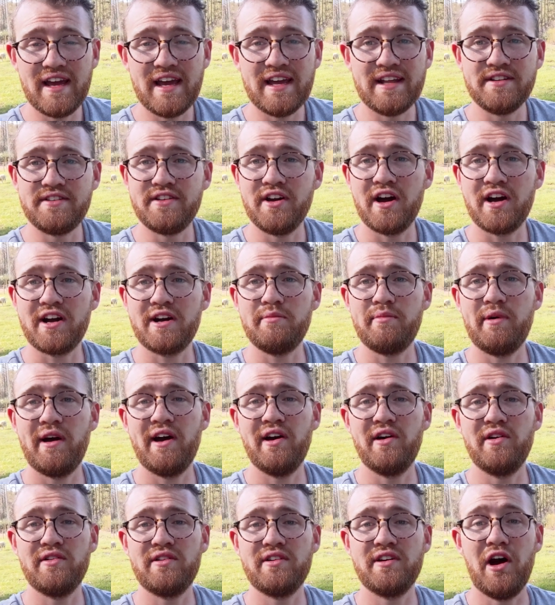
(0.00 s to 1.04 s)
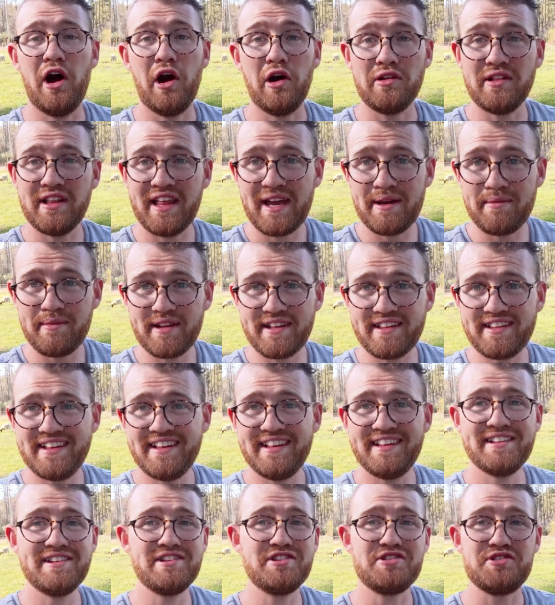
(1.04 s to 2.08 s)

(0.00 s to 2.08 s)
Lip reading: and talk about our lambing season,